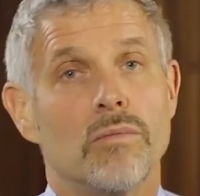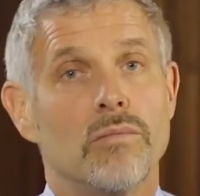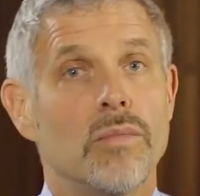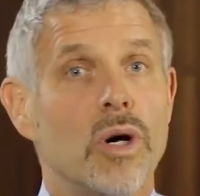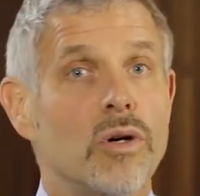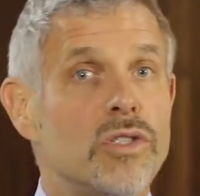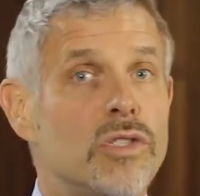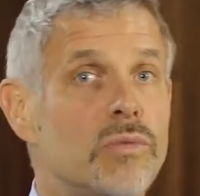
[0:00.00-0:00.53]

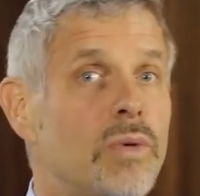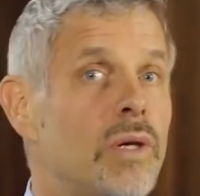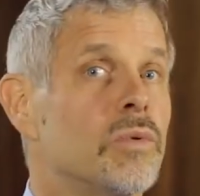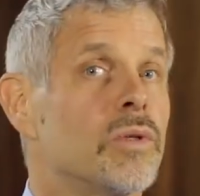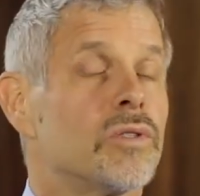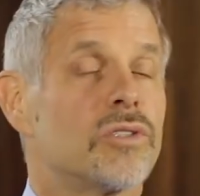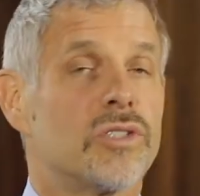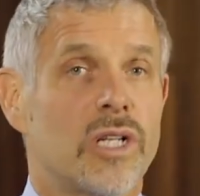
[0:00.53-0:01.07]
Most
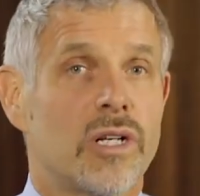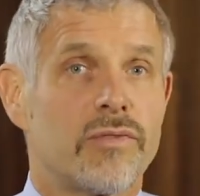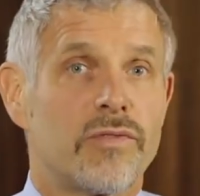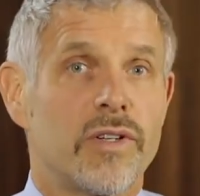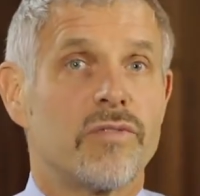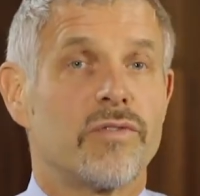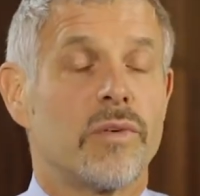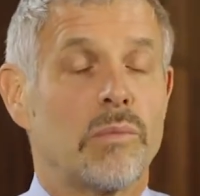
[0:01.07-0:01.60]
people are
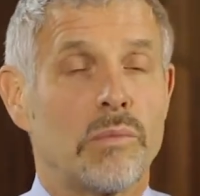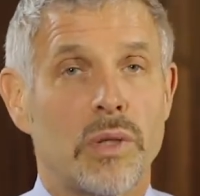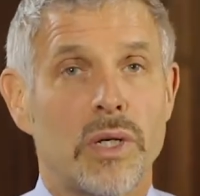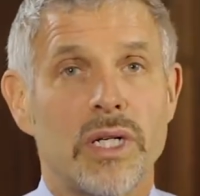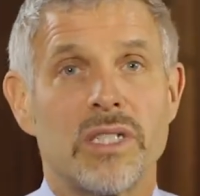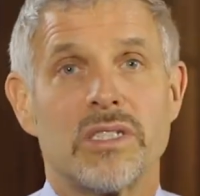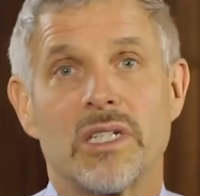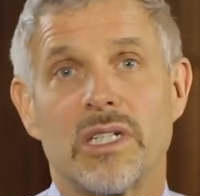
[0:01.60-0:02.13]
suffering from
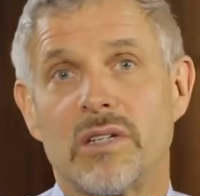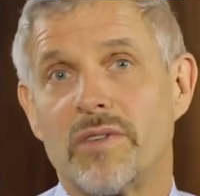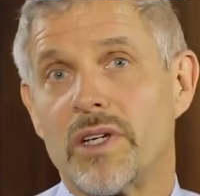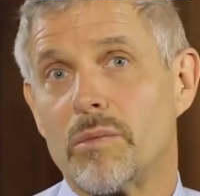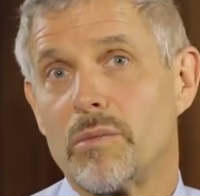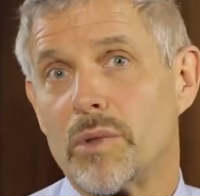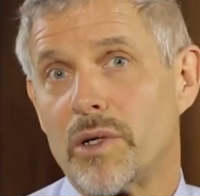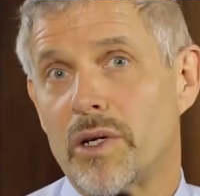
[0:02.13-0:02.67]
pretty
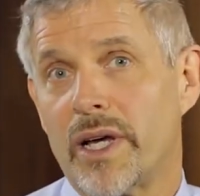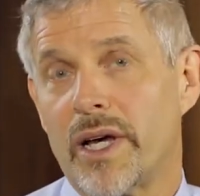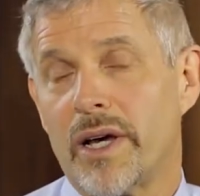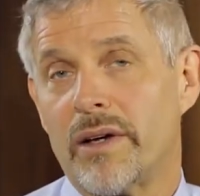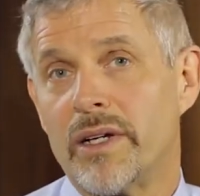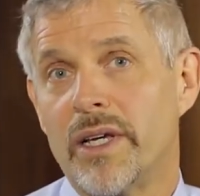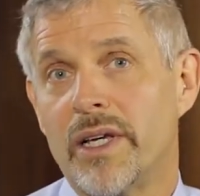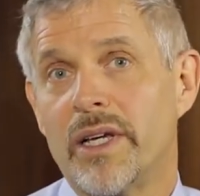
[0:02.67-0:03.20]
significant
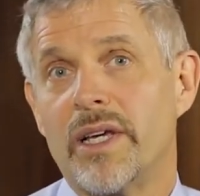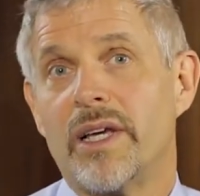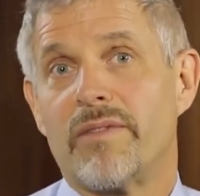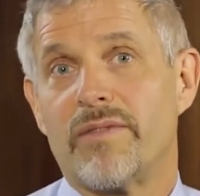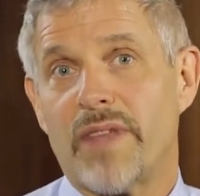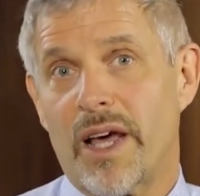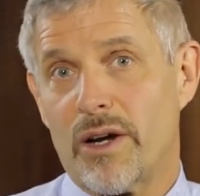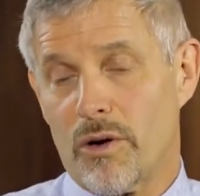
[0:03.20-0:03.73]
burnout
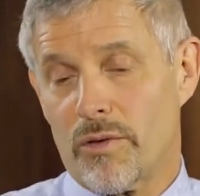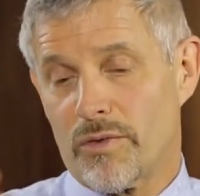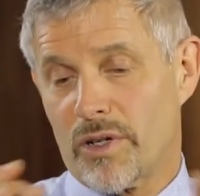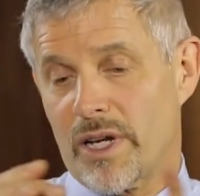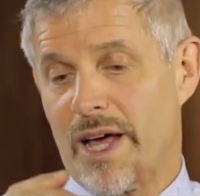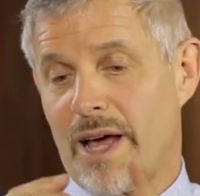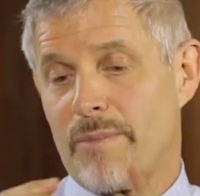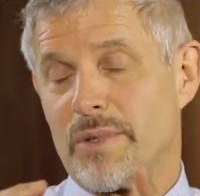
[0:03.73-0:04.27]
if that
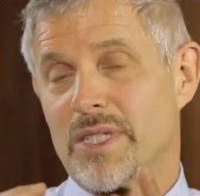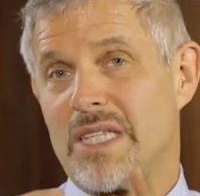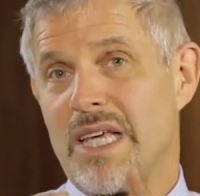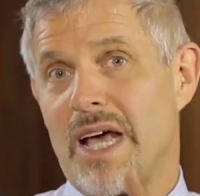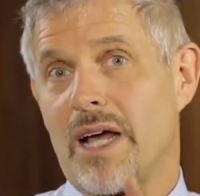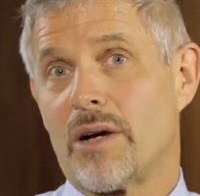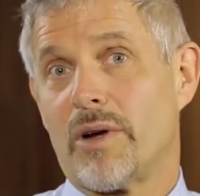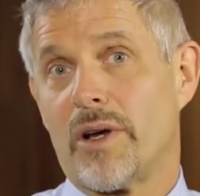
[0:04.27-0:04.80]
overlap is
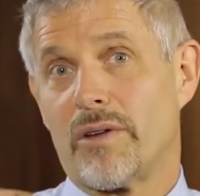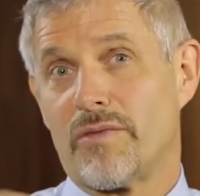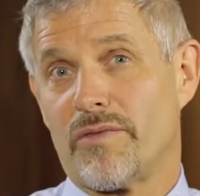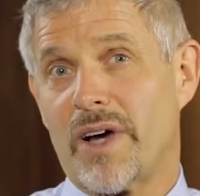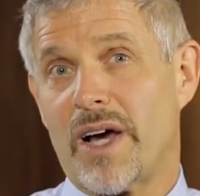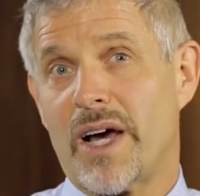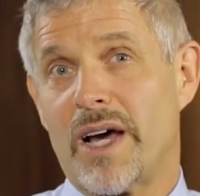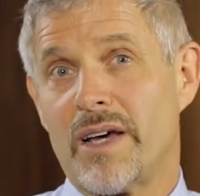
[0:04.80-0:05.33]
down around
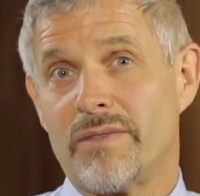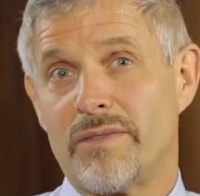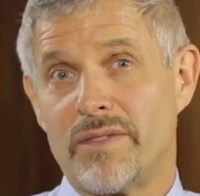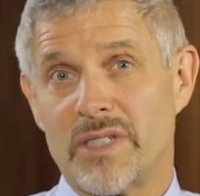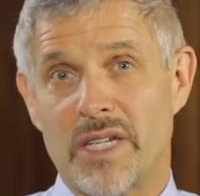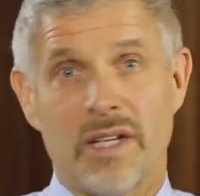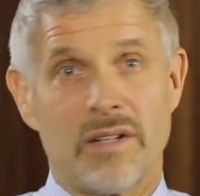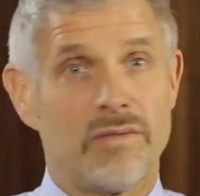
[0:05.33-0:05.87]
5,
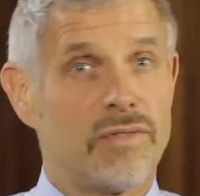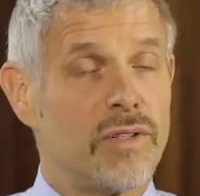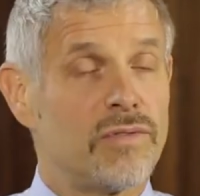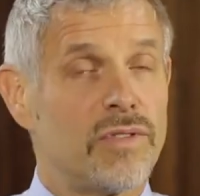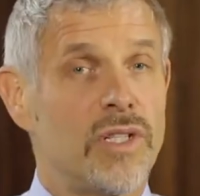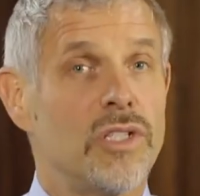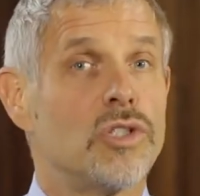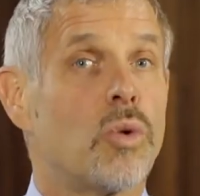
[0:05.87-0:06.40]
10,
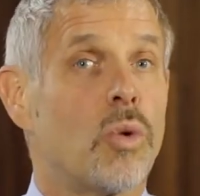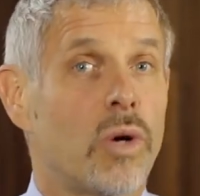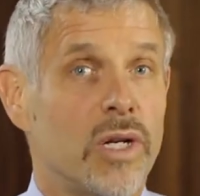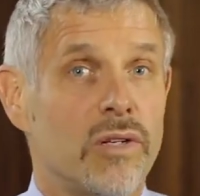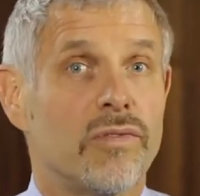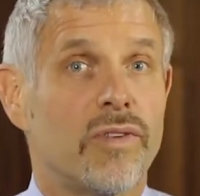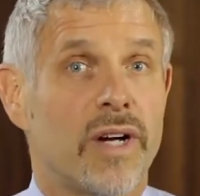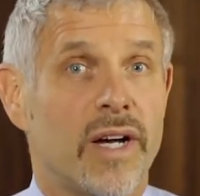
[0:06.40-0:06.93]
15,
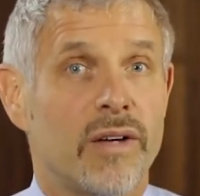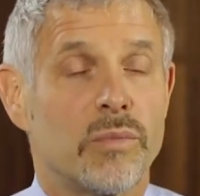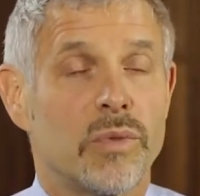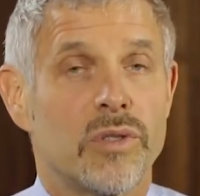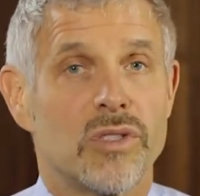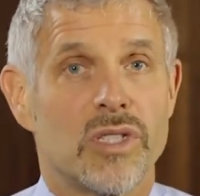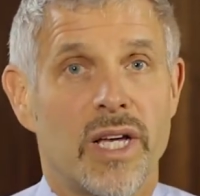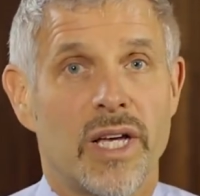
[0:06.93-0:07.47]

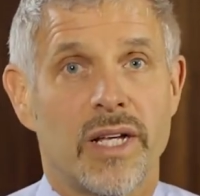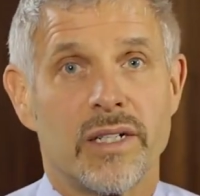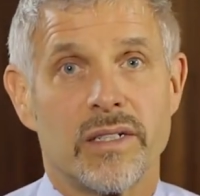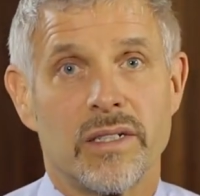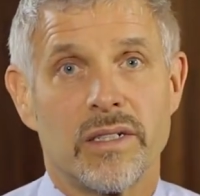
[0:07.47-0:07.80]
25%.